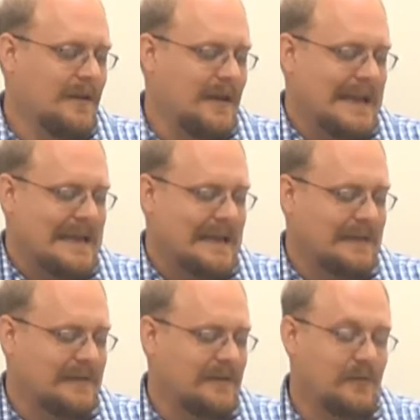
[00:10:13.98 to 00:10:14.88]

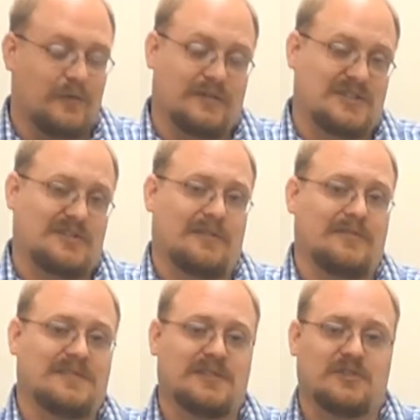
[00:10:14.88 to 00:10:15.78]
And we're going to start in the
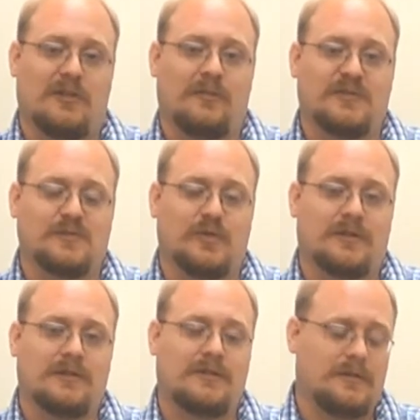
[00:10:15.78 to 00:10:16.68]
Essential Elements
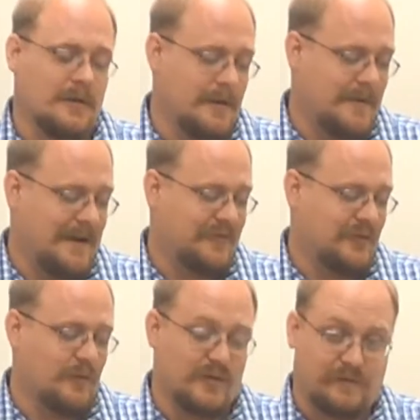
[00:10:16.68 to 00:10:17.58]
book
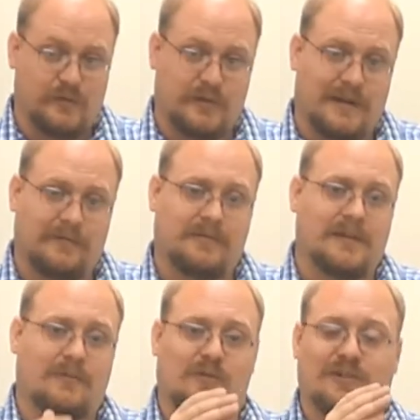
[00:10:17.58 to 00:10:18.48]
after reviewing
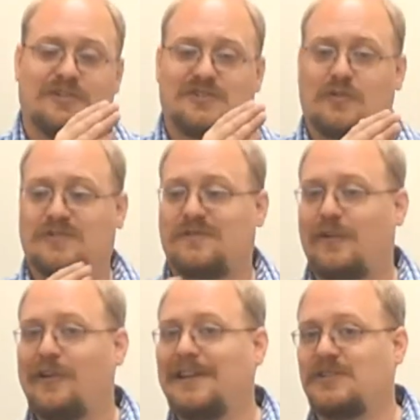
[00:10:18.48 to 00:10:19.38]
everything, and we're going to just go as
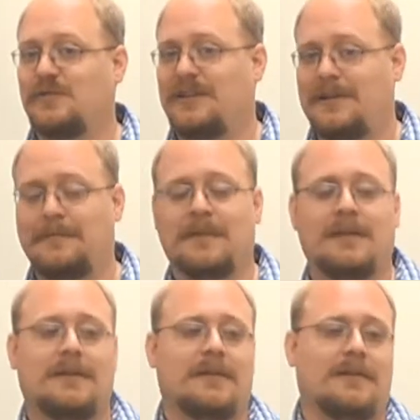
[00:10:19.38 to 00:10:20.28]
far ahead as we can.
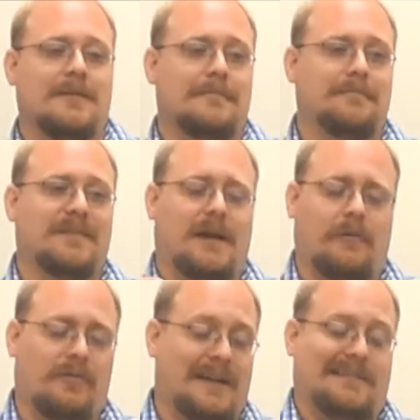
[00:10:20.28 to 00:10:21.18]
I
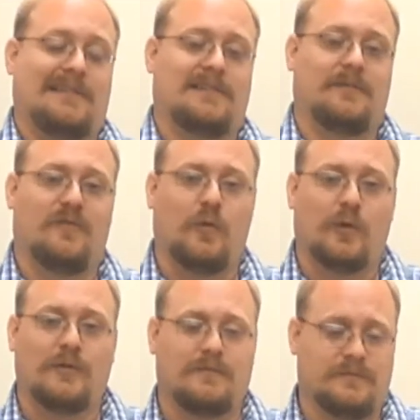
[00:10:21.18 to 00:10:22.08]
would like to get to
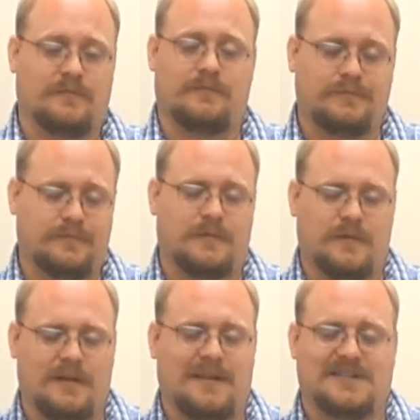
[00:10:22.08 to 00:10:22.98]
4.
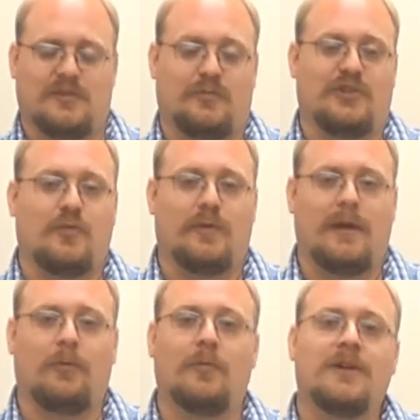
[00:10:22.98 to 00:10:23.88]
That's going to be no
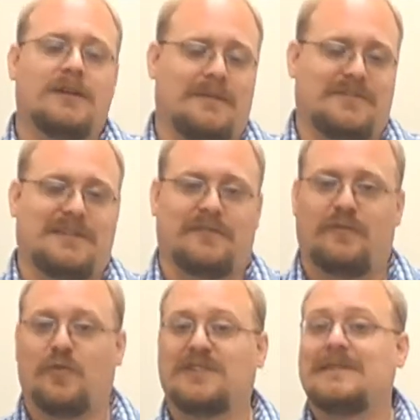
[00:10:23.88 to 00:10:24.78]
problem. If you get to
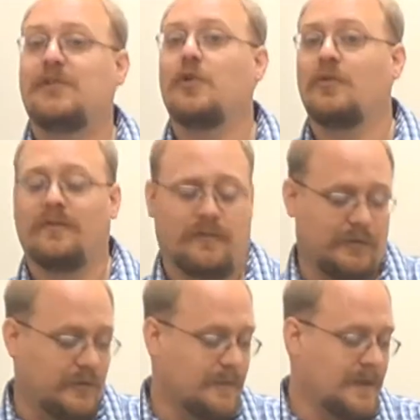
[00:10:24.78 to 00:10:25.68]
4, keep going farther.